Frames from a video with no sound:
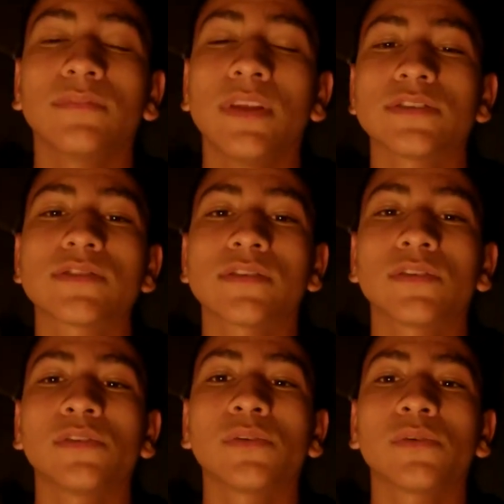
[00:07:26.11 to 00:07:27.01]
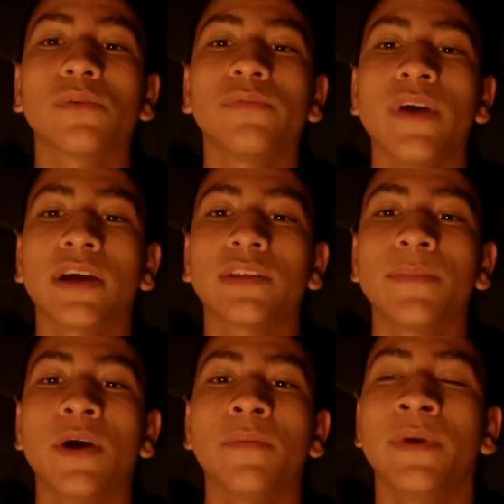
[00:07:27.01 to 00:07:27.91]
That's a little cool fact
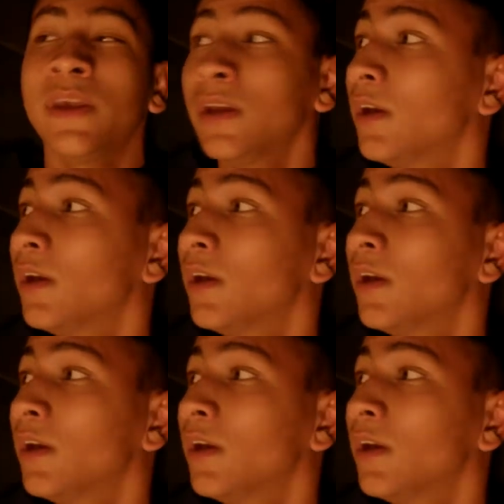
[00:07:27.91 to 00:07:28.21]
about me.